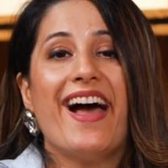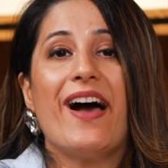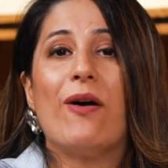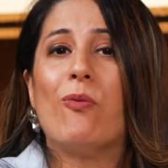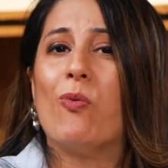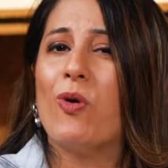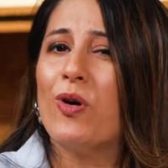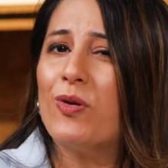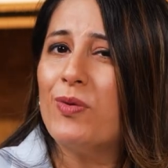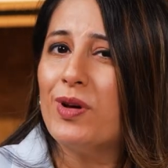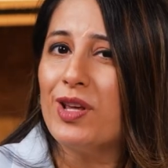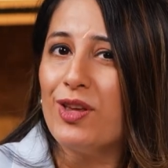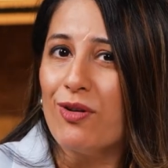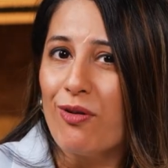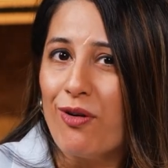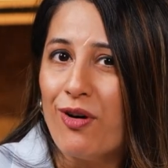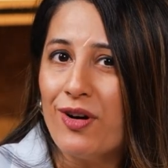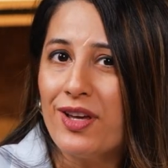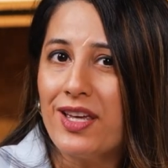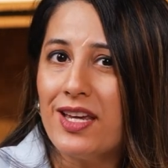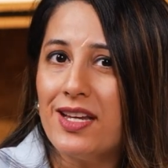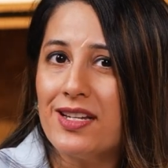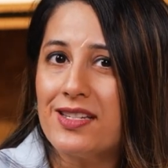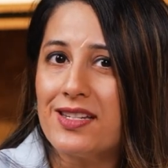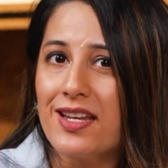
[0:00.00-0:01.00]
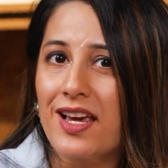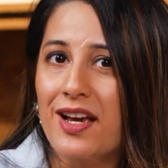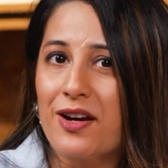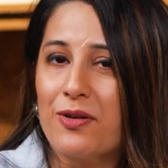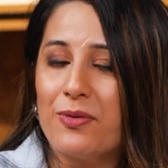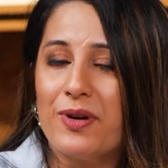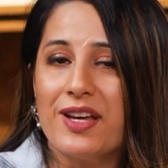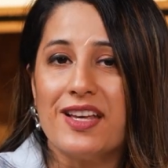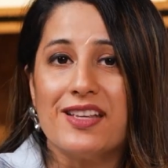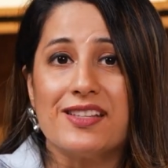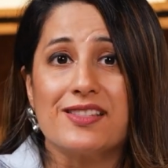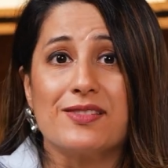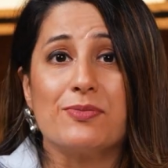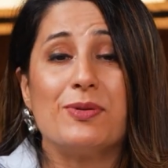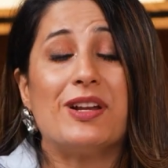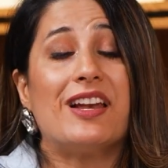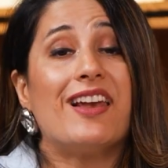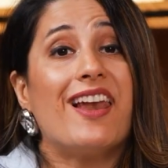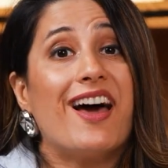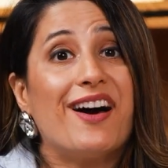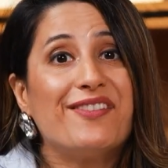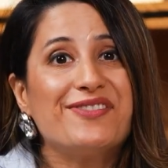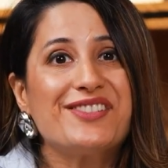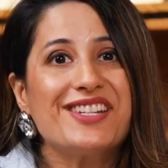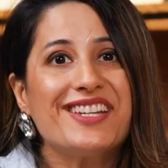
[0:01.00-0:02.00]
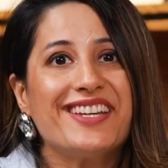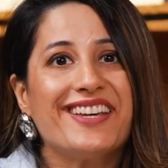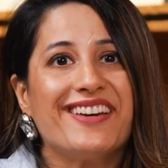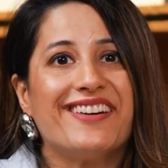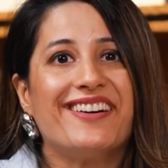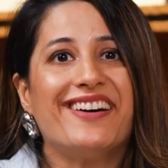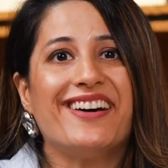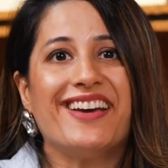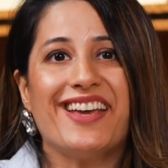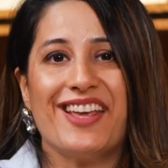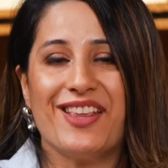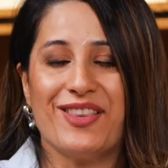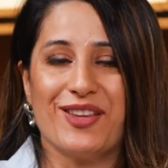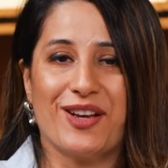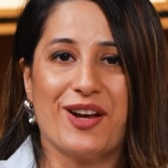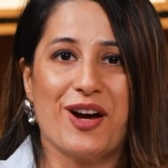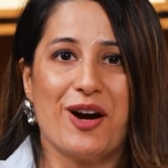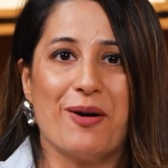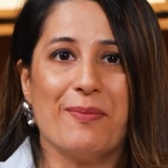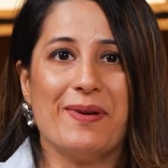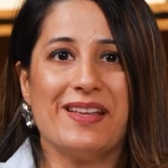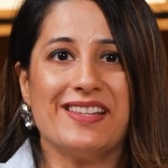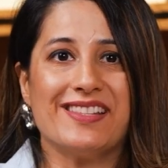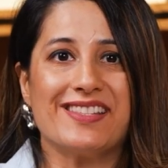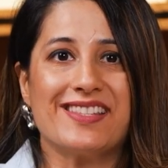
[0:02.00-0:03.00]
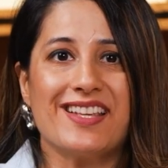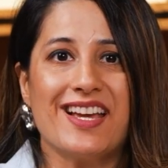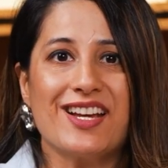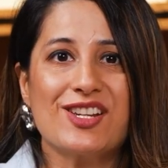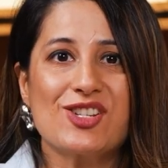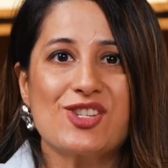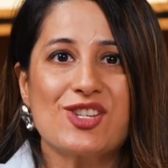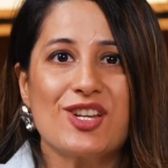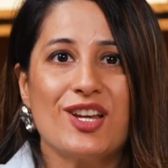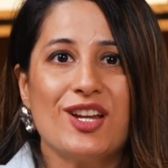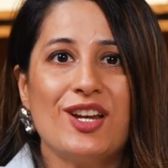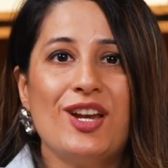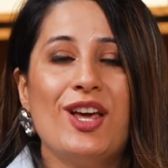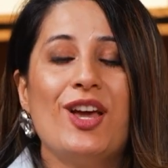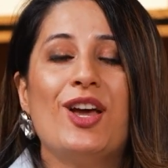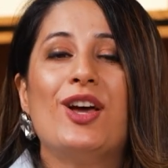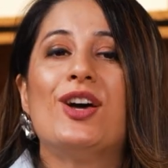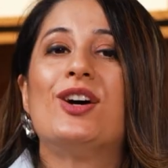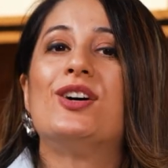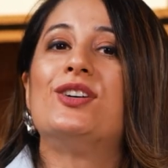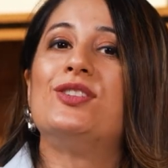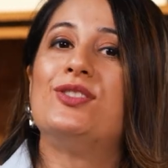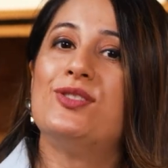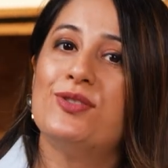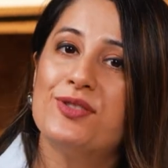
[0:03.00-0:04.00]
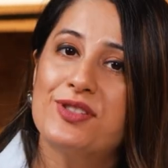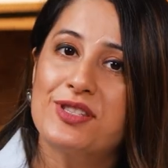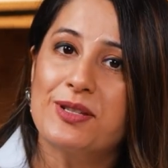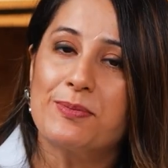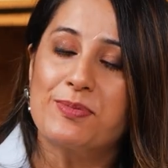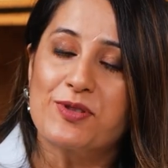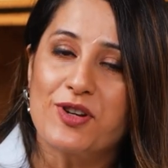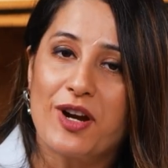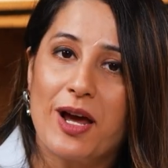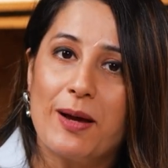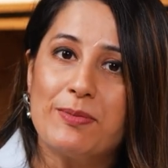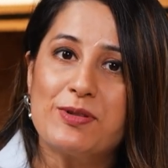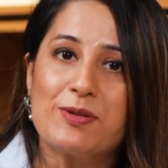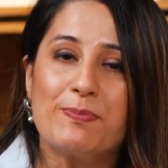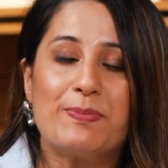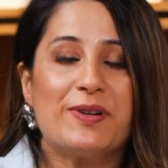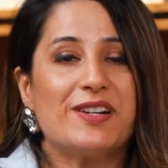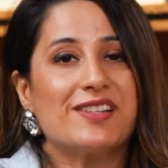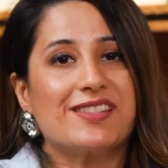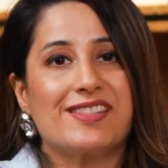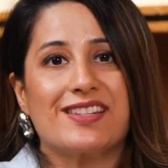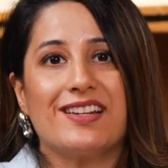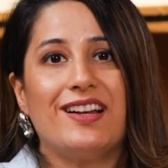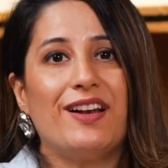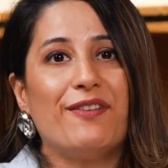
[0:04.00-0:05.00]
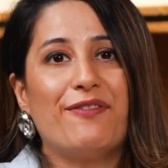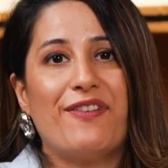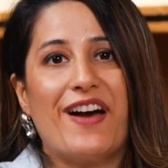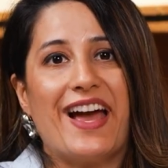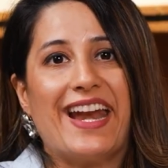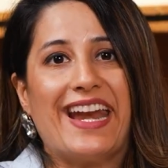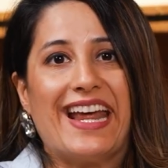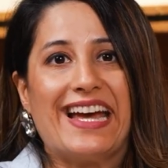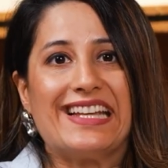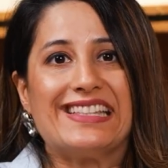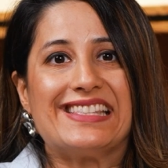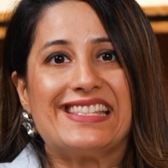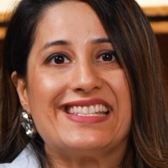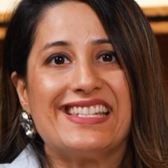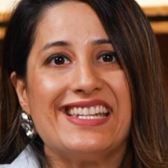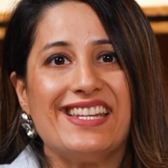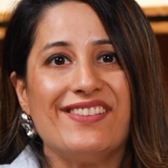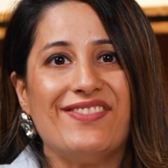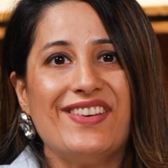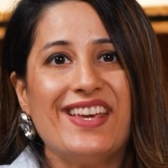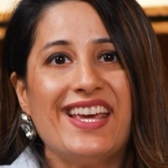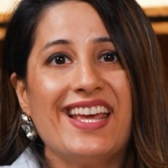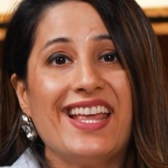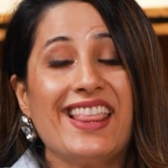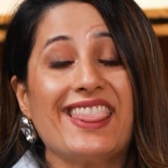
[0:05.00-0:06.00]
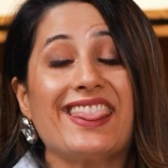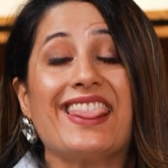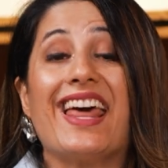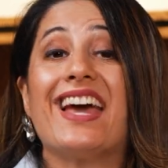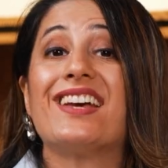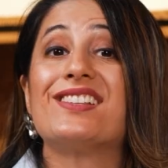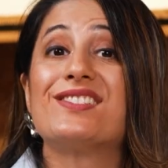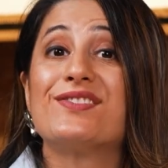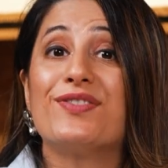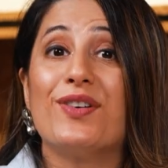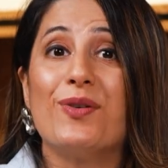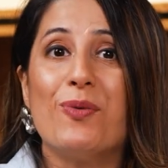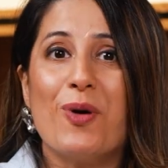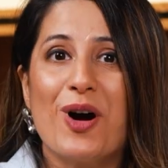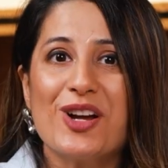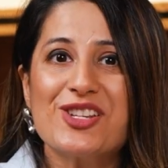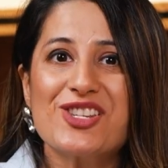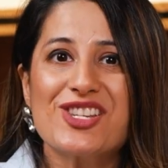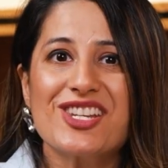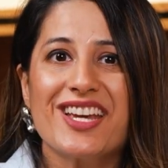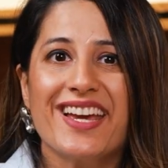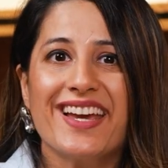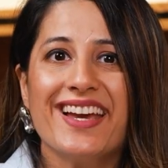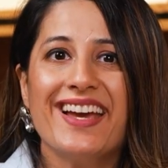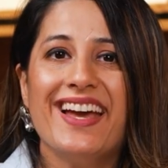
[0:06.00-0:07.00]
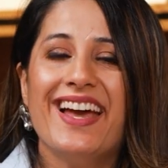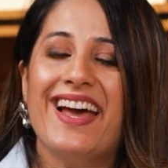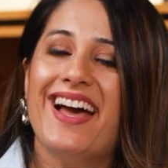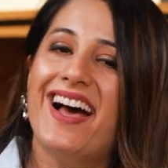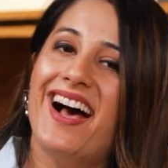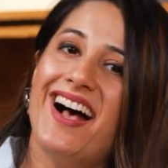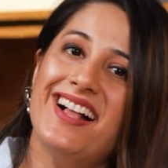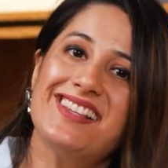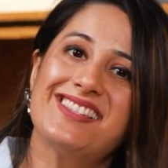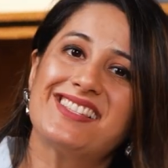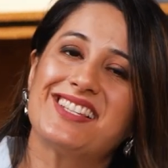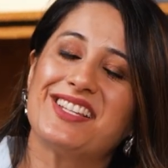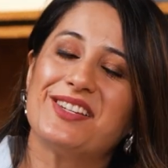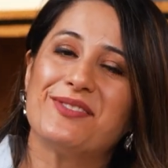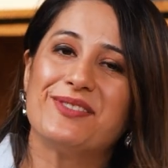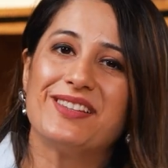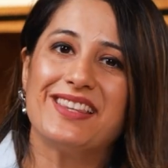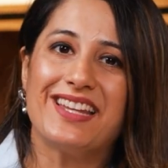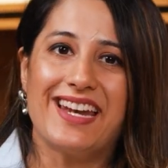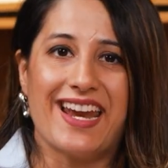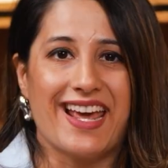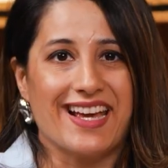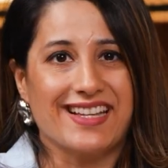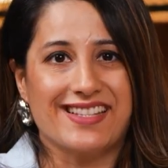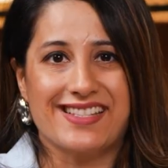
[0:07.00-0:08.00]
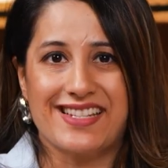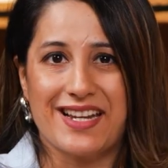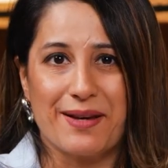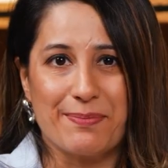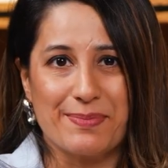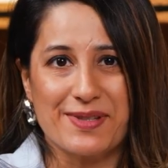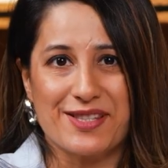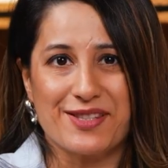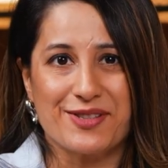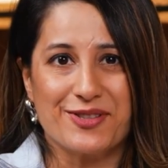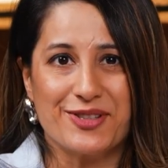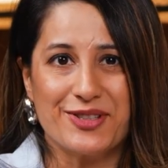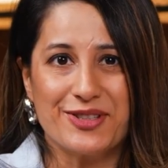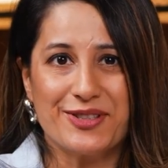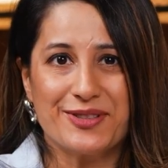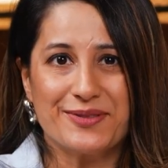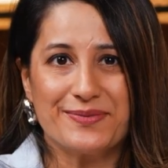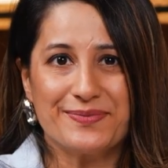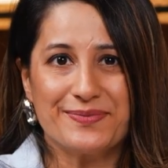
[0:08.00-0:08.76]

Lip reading: What were your key takeaways? We'd love to hear in the comments section. Do subscribe to Personal Finance TV. Thanks for watching. I'll see you in the next episode.